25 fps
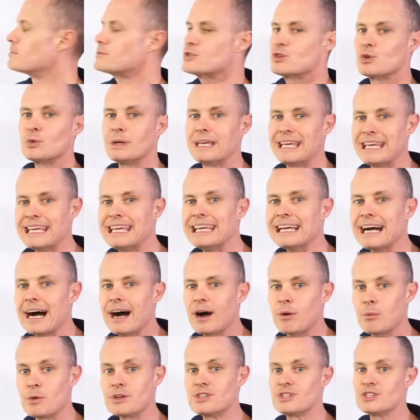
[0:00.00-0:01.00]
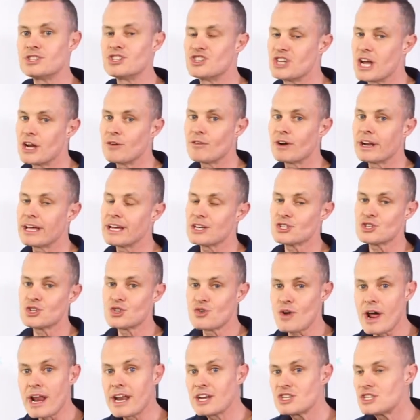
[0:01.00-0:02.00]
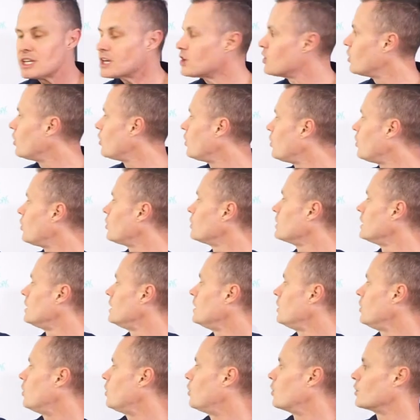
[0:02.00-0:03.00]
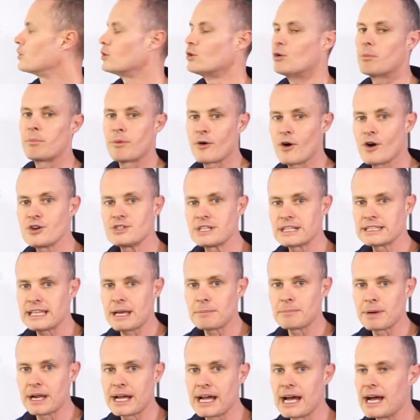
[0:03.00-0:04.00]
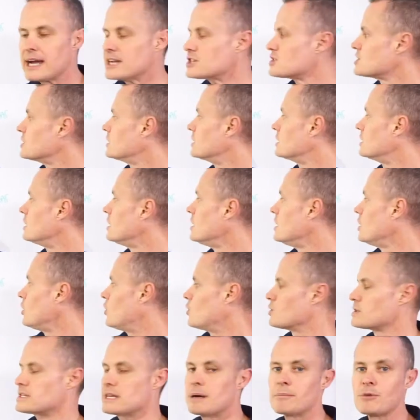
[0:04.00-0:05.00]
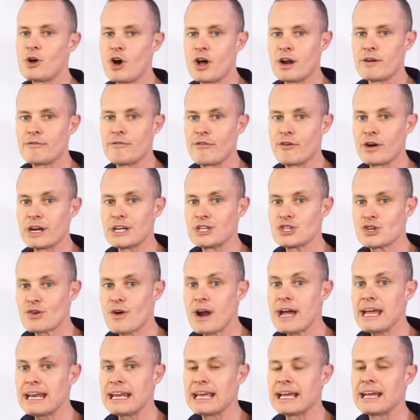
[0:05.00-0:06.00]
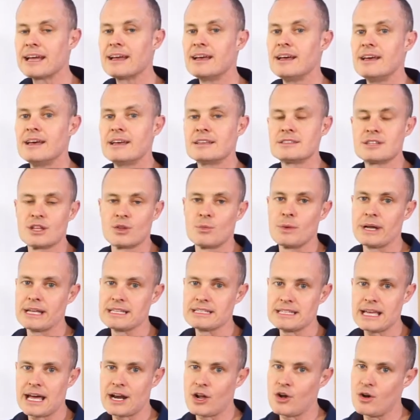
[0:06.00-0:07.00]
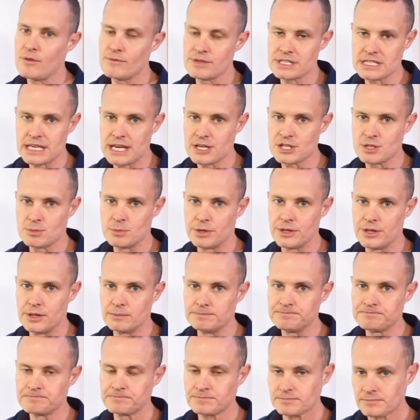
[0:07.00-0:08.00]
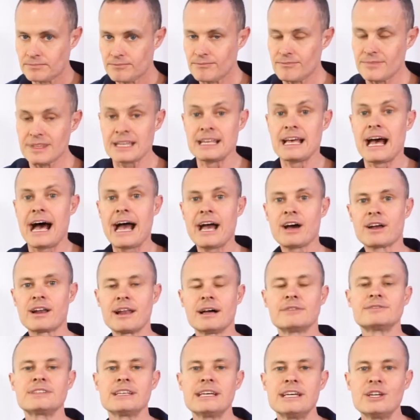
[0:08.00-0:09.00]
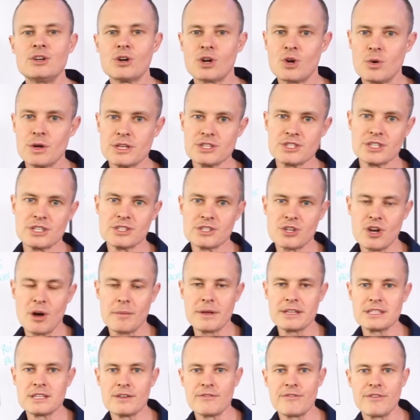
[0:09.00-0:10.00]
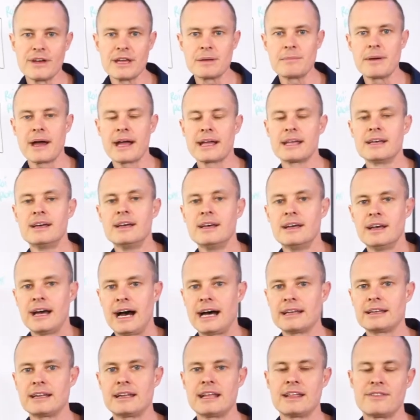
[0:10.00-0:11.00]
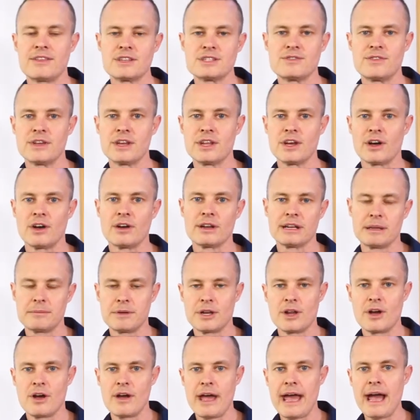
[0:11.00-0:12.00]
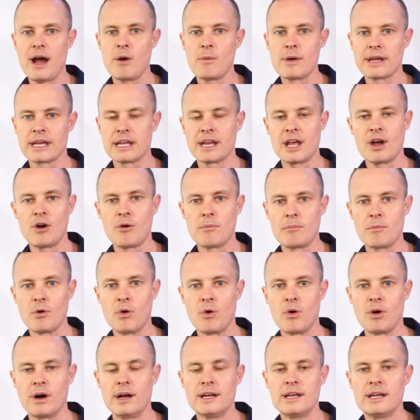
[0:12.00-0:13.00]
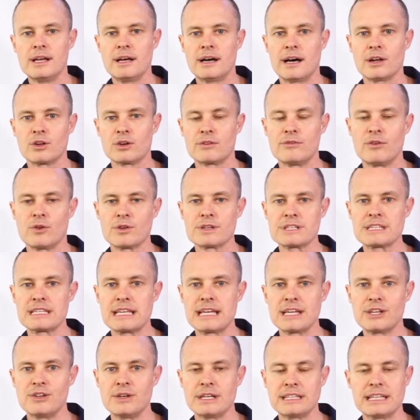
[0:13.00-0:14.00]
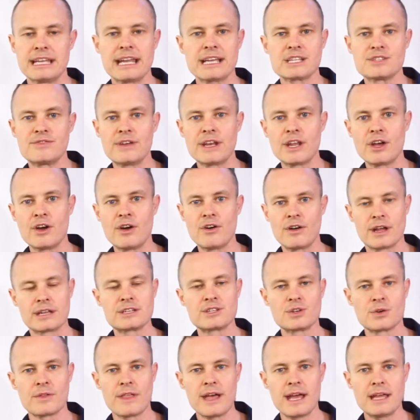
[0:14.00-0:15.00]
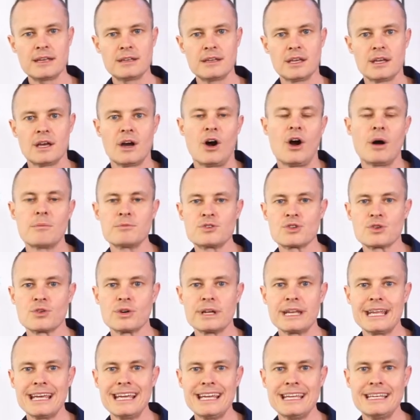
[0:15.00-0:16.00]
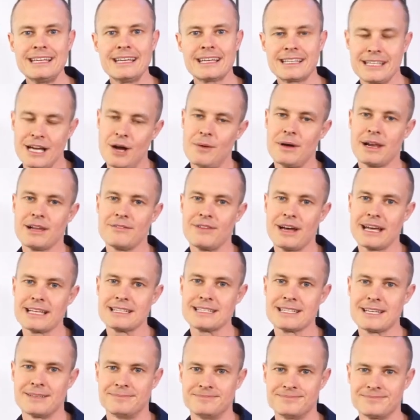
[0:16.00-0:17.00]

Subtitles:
to here, which is generally a strategy call or your project application or some kind of free training so that we can start a conversation with them. Hey, I'd love to hear your questions, comments and feedback underneath this video. Let me know how we can help more. I look forward to seeing you in the next video. Until then, I'm Troy Dean. Go Elevate.